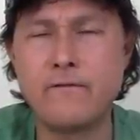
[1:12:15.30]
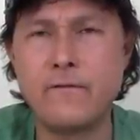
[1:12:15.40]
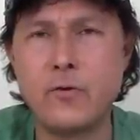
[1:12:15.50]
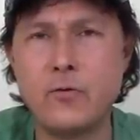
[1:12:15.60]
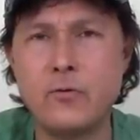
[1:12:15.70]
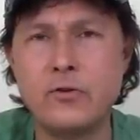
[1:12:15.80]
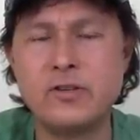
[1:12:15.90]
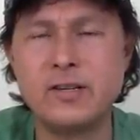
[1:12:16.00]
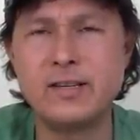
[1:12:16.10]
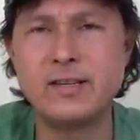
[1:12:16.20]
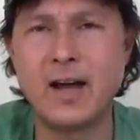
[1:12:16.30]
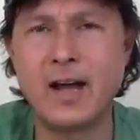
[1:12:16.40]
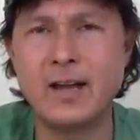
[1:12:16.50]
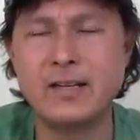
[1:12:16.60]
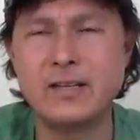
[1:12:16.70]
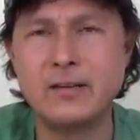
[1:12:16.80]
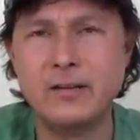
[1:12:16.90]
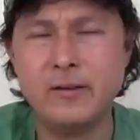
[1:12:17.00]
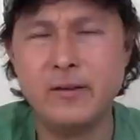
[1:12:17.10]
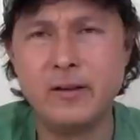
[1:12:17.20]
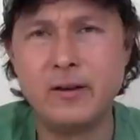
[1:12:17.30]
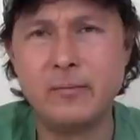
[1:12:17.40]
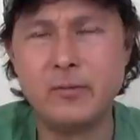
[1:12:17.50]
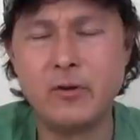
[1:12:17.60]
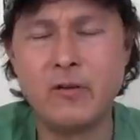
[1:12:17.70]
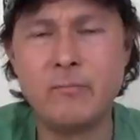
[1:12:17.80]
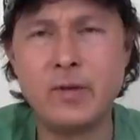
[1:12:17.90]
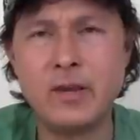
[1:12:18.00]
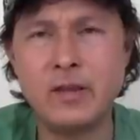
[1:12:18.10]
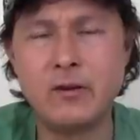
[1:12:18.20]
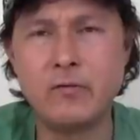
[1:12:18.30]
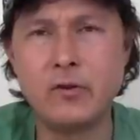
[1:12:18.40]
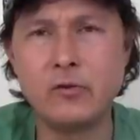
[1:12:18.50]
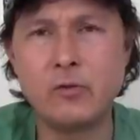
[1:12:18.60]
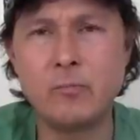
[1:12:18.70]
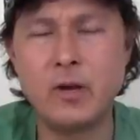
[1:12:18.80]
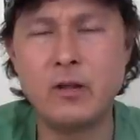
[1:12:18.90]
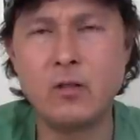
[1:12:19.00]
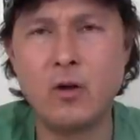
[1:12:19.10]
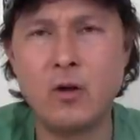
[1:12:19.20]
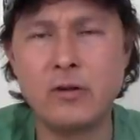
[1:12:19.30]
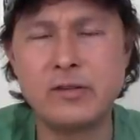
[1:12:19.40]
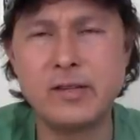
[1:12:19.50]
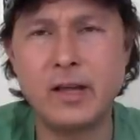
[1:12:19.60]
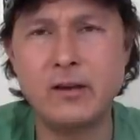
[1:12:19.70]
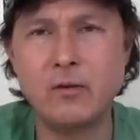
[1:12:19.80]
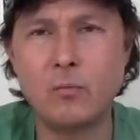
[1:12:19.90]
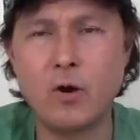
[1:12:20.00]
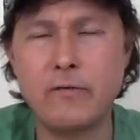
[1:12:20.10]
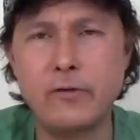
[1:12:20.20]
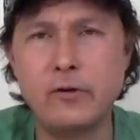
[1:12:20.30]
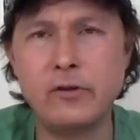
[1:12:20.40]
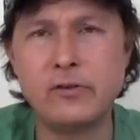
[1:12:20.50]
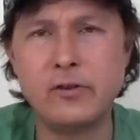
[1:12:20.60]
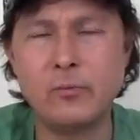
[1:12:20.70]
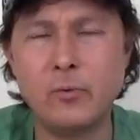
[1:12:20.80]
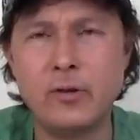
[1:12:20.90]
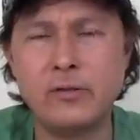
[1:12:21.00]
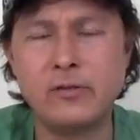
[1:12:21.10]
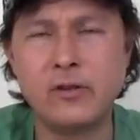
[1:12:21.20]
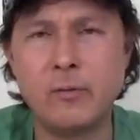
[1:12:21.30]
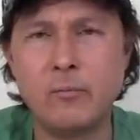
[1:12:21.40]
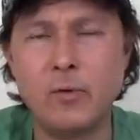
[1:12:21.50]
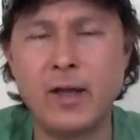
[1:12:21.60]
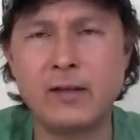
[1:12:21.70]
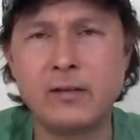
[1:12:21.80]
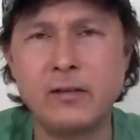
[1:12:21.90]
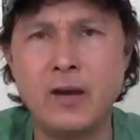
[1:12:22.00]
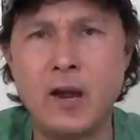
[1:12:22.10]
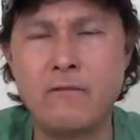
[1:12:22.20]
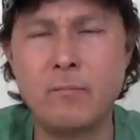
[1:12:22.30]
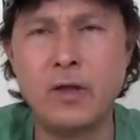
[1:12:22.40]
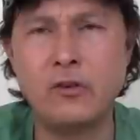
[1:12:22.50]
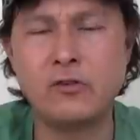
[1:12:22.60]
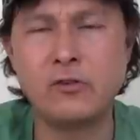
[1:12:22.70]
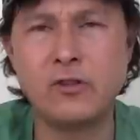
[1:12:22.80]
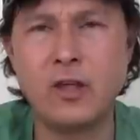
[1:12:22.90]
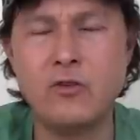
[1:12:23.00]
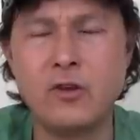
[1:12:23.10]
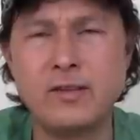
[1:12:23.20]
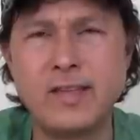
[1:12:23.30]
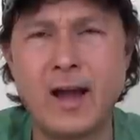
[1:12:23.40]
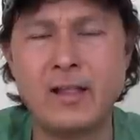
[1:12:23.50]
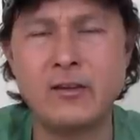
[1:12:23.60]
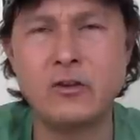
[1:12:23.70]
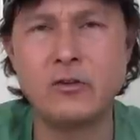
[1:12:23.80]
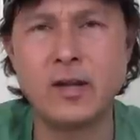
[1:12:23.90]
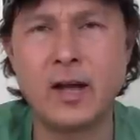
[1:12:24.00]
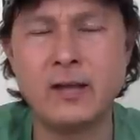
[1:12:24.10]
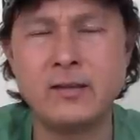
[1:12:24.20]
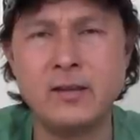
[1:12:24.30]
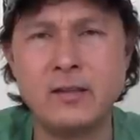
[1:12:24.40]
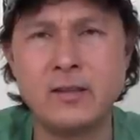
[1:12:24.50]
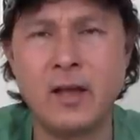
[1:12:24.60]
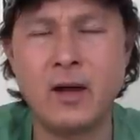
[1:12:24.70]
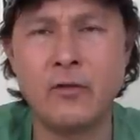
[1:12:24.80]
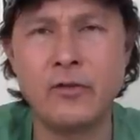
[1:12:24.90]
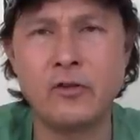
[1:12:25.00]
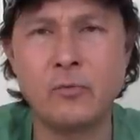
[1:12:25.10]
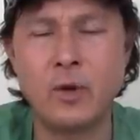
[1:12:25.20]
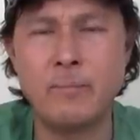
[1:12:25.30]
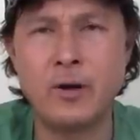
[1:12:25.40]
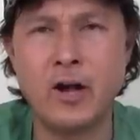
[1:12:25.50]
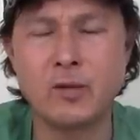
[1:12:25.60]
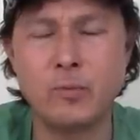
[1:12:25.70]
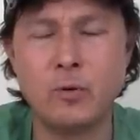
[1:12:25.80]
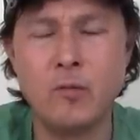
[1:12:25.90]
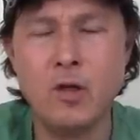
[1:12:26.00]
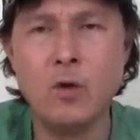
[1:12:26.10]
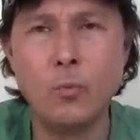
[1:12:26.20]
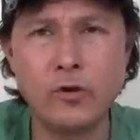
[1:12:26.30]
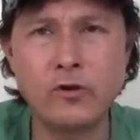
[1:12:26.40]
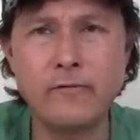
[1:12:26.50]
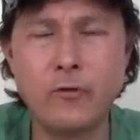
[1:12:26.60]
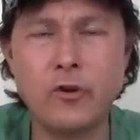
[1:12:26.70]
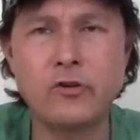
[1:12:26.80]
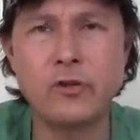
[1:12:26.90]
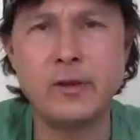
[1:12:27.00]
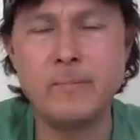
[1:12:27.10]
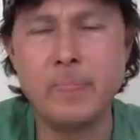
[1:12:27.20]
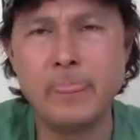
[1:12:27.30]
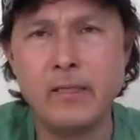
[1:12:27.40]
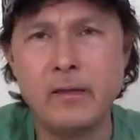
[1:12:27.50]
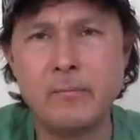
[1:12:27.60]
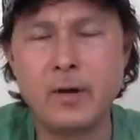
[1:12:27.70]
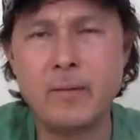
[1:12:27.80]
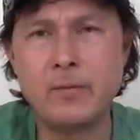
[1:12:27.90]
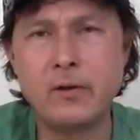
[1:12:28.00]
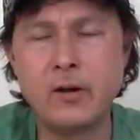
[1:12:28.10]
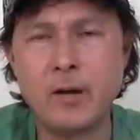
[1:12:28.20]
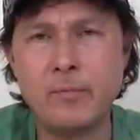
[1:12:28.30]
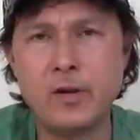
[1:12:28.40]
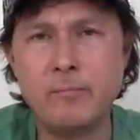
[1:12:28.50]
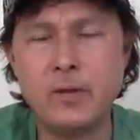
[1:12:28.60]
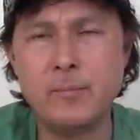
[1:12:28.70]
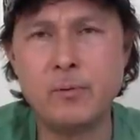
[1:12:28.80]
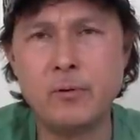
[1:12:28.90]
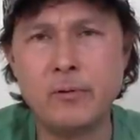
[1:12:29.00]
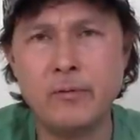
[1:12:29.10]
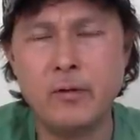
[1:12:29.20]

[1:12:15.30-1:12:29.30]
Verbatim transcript: foods diet. Um, you know, I have many interviews with many long-standing raw foodists with some excellent information so that you could dial in your diet to eat it the healthiest way possible, which unfortunately, in my opinion, not many people